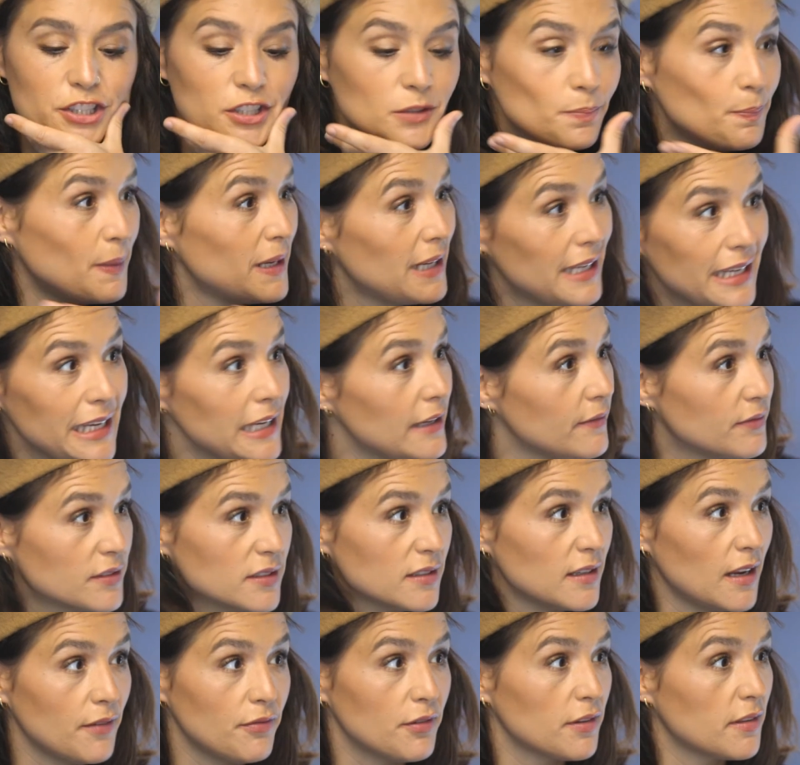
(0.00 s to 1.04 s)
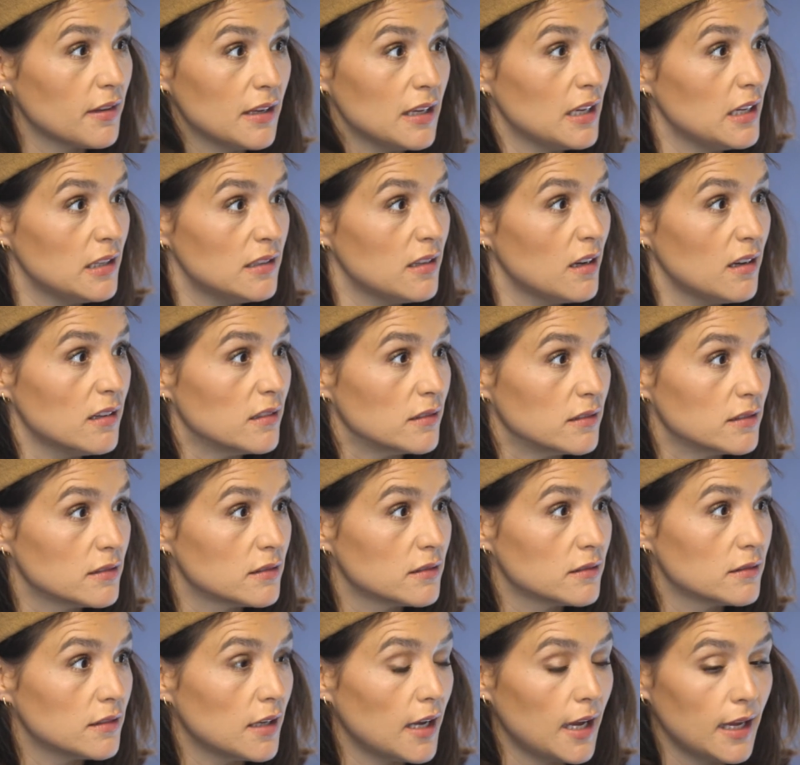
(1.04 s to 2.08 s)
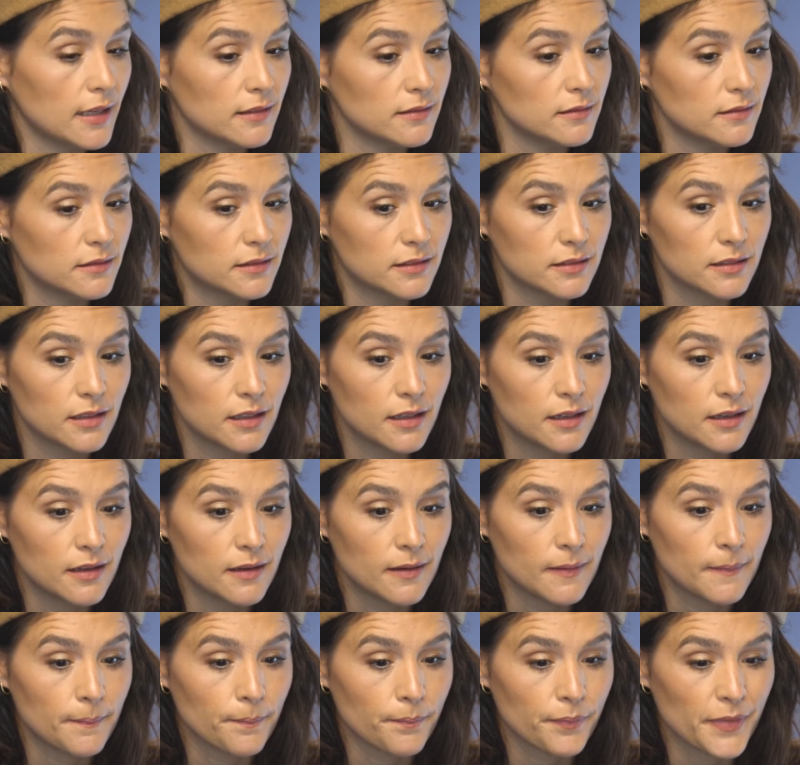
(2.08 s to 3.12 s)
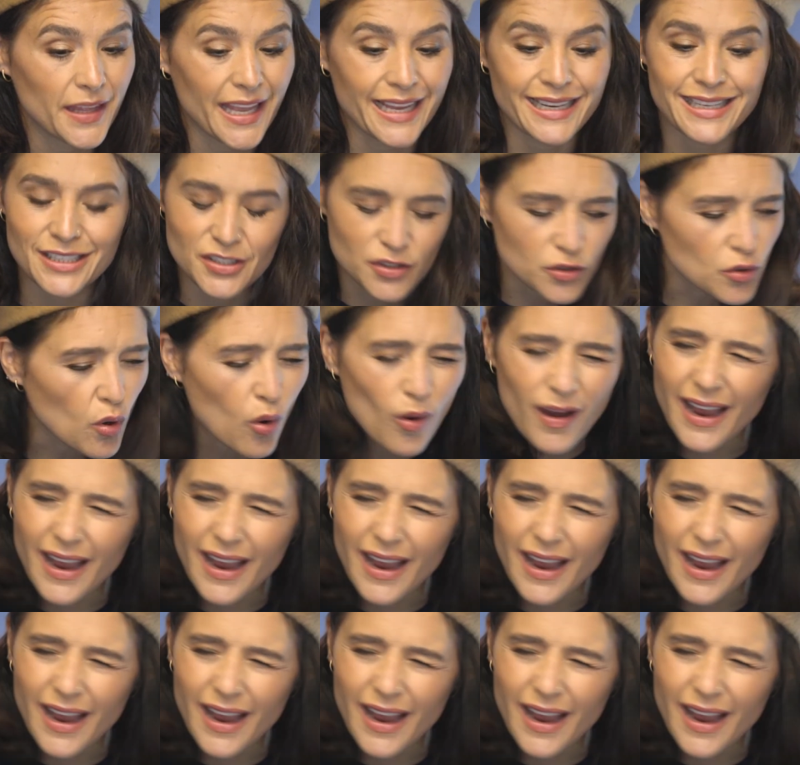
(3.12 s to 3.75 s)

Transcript: believes in everything he does, and it's not